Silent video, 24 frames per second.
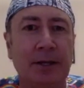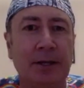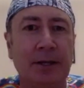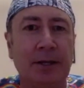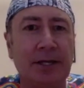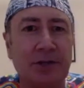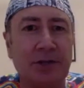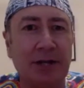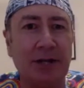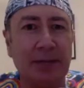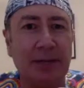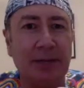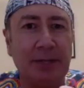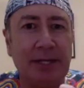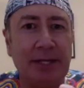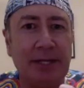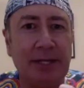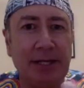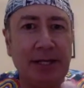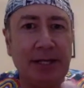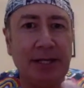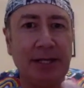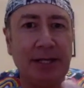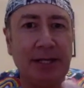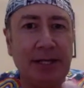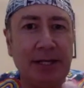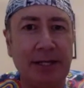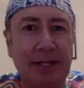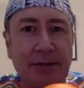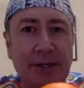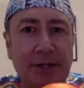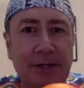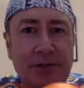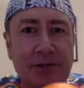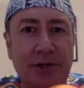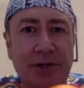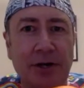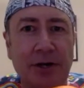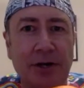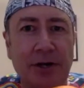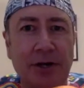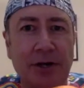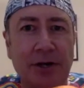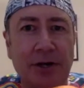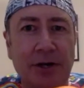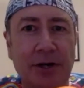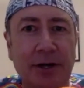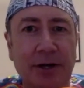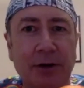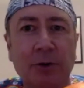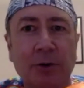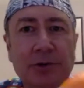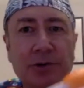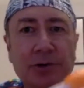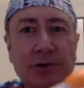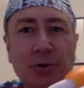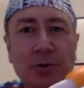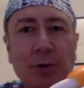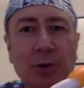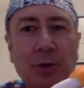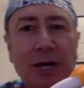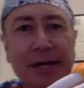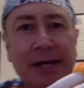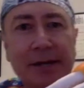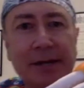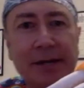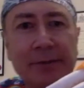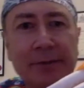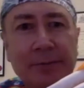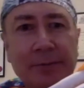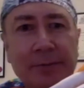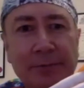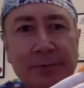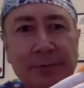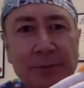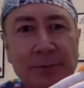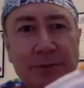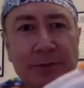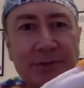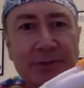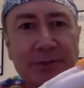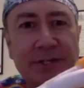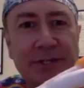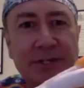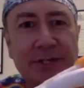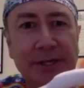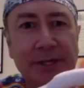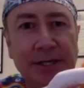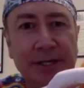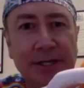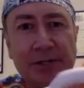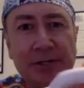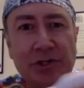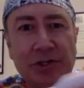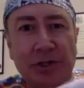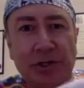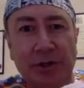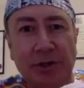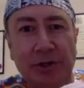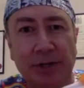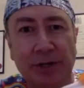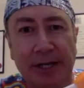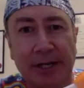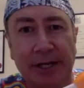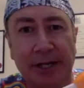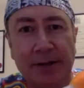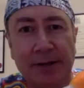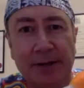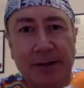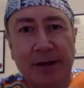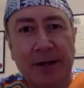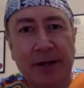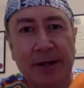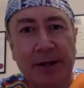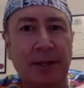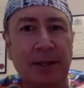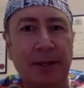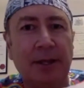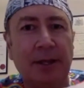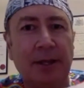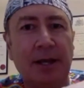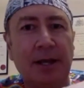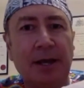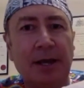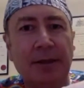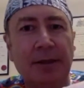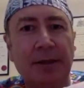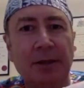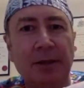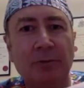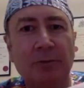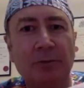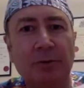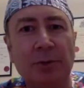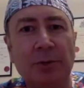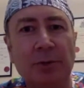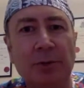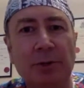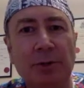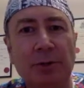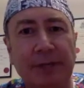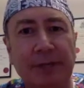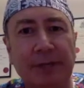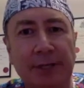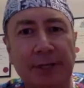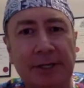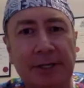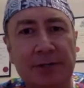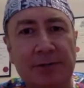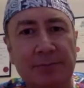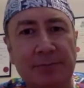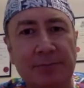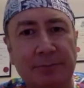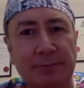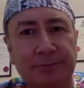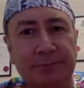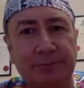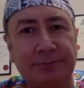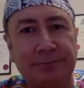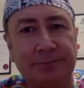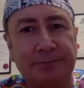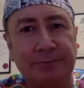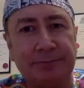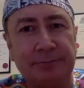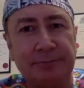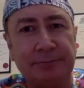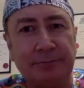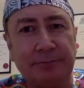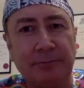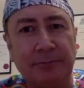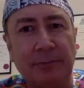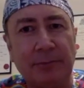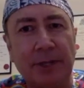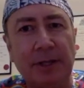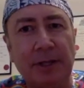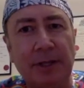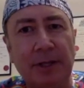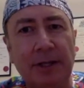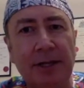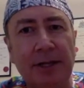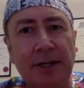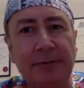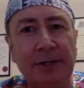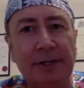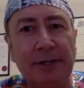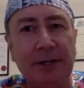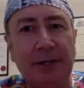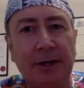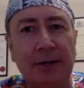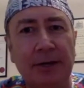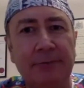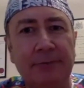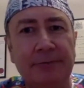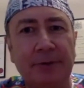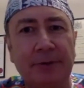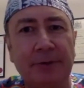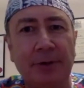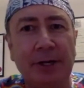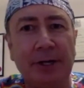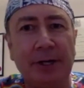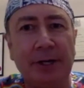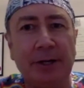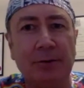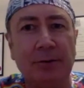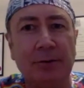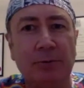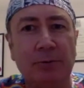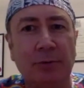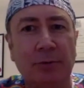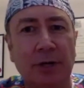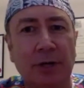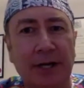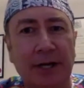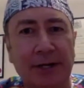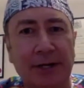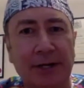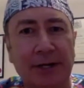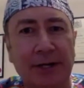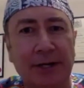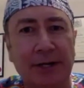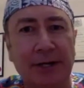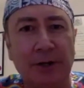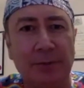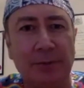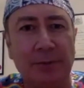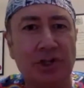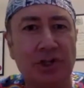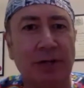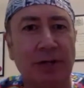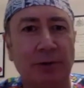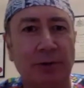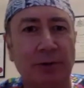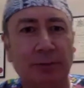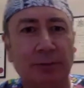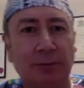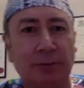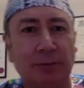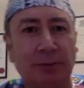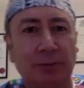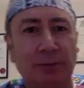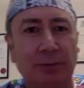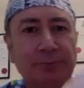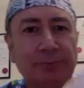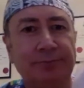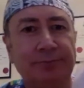It's like peeling the entire orange away from the skin internally and then removing it, leaving a very wide open channel.